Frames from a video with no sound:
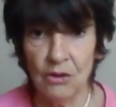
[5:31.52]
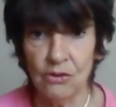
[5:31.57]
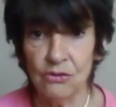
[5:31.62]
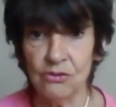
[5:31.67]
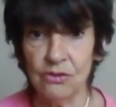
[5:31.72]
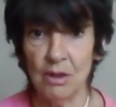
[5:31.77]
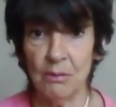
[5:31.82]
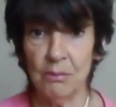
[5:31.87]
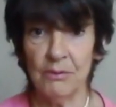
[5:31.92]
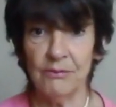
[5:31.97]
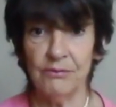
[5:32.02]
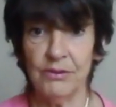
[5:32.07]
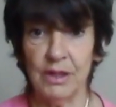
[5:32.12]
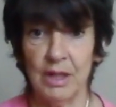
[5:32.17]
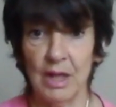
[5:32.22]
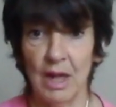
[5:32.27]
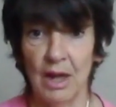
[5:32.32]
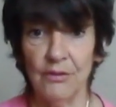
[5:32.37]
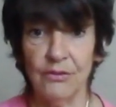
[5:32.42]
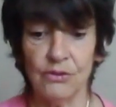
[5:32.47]
Some of
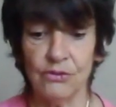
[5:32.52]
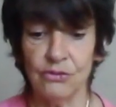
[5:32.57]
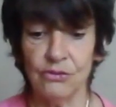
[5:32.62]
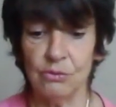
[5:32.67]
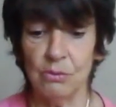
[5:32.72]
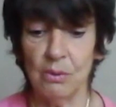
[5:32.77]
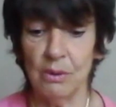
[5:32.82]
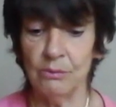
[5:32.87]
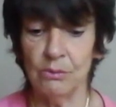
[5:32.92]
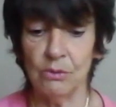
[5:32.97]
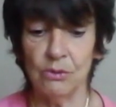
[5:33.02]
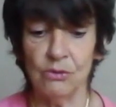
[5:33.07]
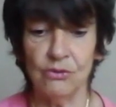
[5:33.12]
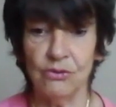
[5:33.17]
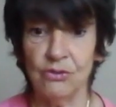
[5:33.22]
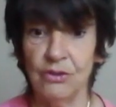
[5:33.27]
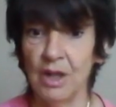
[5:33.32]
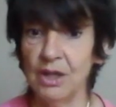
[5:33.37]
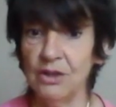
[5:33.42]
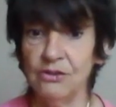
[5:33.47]
the other
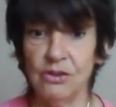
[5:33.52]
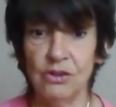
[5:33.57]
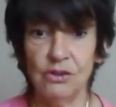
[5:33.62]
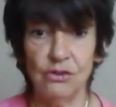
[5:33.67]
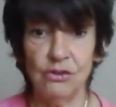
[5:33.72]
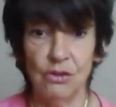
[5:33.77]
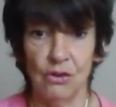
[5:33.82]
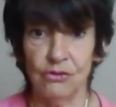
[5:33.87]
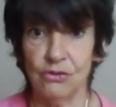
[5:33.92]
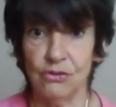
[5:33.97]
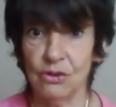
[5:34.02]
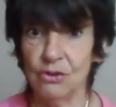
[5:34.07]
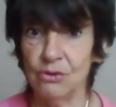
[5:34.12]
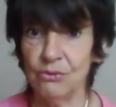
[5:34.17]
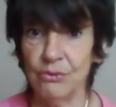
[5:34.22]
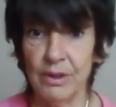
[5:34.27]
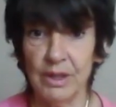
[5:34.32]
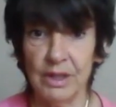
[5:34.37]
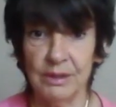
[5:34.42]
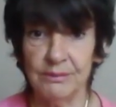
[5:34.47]
squirrels, they did not
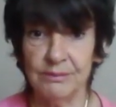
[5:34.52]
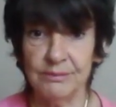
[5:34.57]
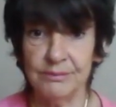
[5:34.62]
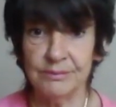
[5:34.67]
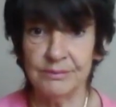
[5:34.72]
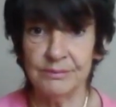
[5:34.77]
agree.